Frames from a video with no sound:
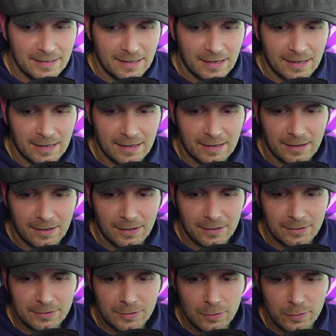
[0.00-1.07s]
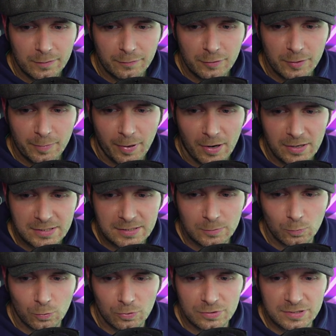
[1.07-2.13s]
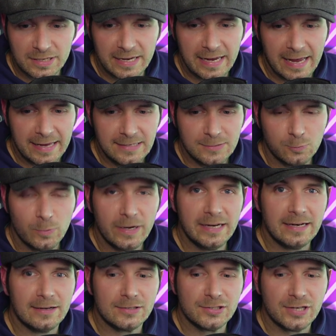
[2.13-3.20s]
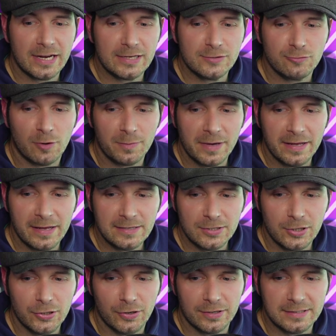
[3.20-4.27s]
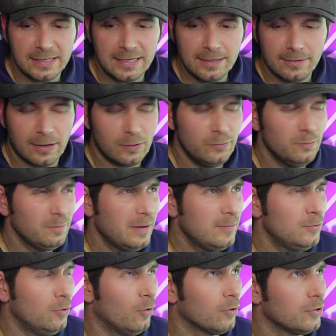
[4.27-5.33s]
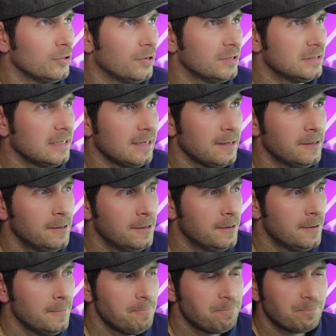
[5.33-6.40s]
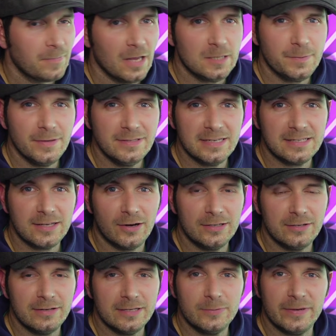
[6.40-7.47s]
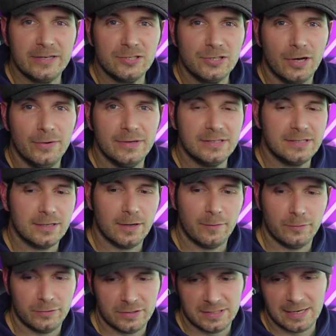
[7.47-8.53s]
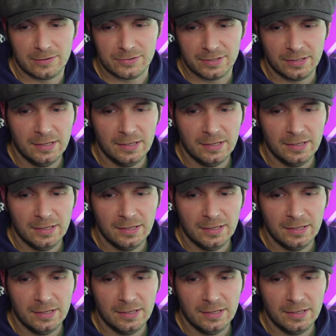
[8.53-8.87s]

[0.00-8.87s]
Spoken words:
Oh, you're looking through the past awards. It is weird how it's changed, Rob. Yeah, that's a good idea. Maybe not a good idea. I suppose that's the idea of this week's show, is to go through nostalgia.